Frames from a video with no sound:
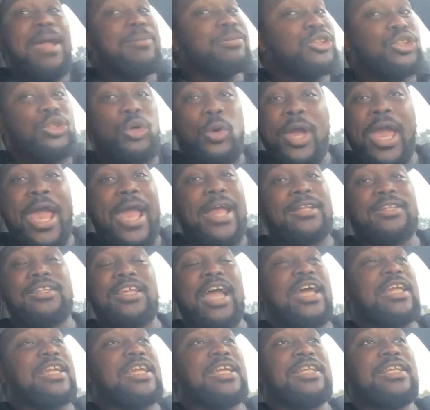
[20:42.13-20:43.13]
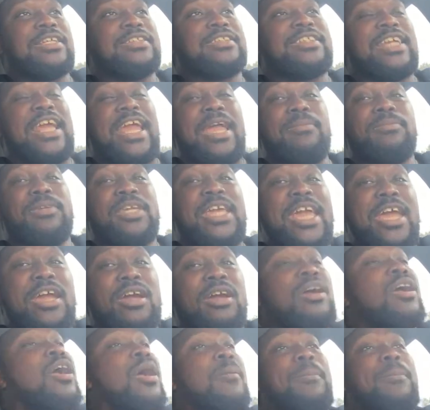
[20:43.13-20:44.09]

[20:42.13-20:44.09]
sure had done it in the same year.